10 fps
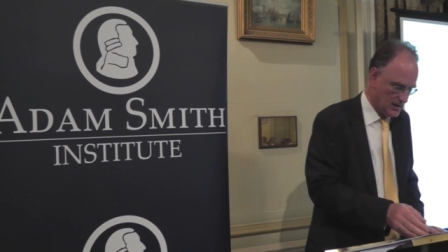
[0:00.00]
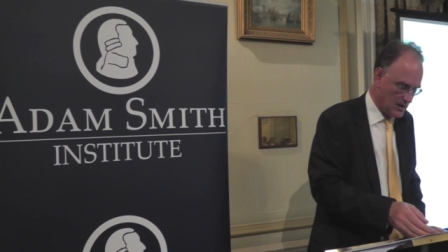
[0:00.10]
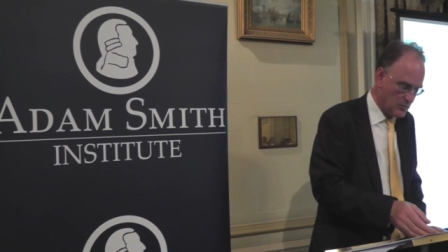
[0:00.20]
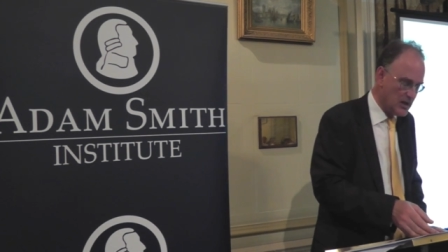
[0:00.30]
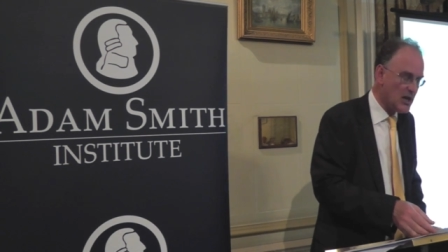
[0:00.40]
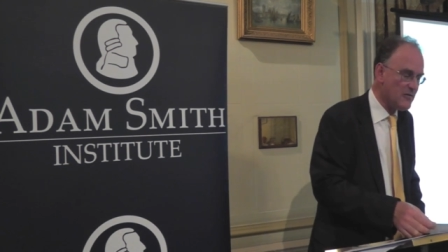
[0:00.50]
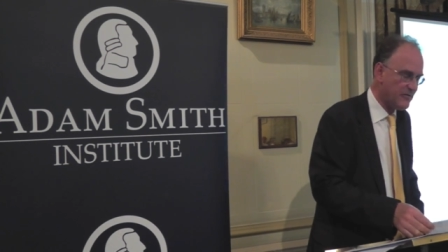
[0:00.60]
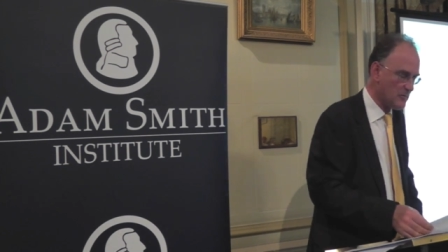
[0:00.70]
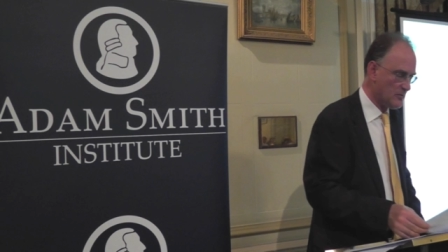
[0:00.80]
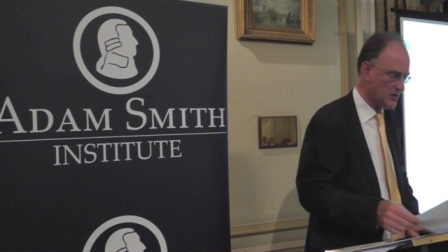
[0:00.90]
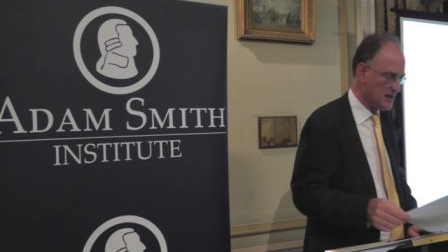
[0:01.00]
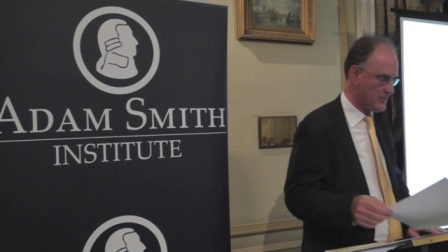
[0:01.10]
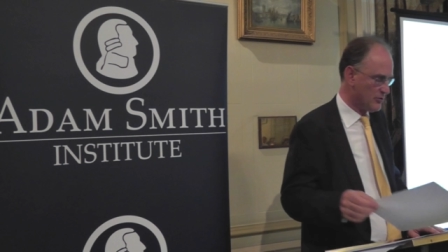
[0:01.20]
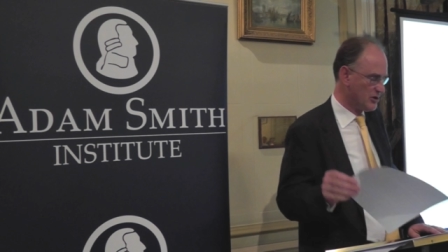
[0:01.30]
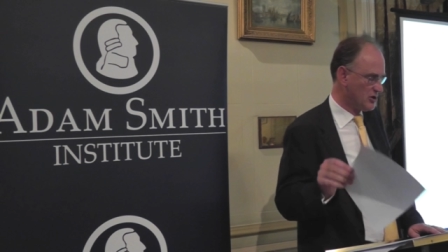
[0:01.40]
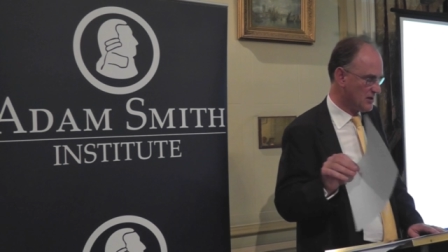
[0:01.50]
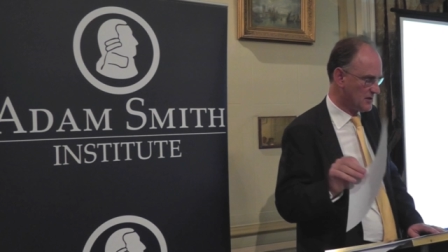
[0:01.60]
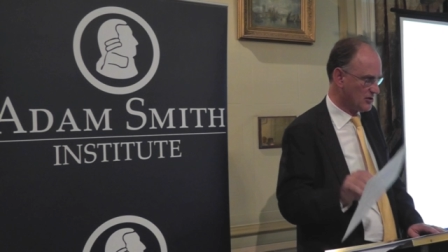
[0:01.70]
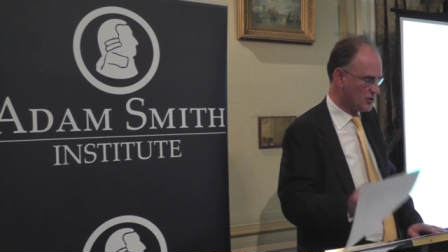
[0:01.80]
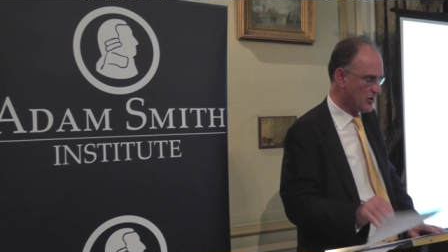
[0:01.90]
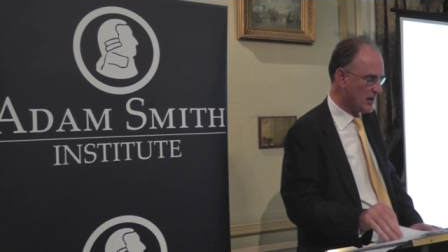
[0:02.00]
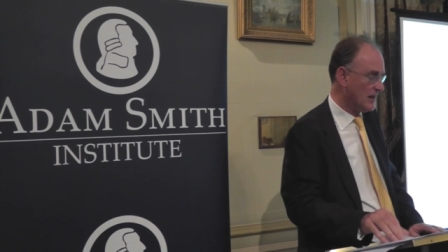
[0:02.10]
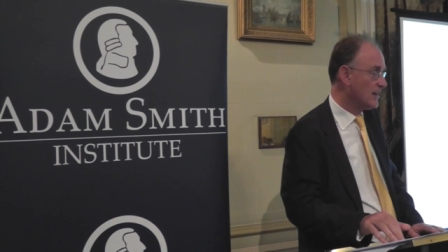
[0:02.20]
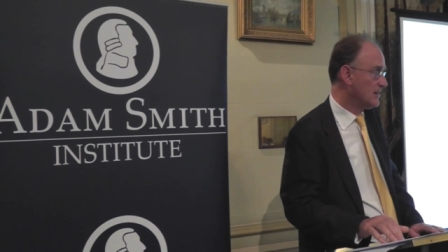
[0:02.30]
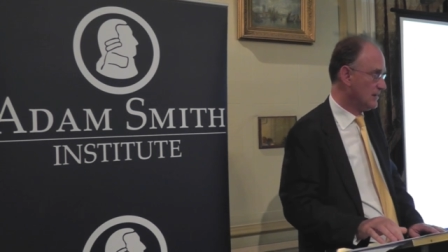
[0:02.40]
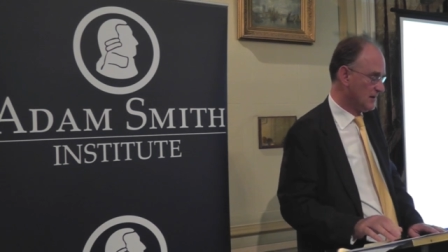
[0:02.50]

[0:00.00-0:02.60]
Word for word: And we know from modern Aborigines in Australia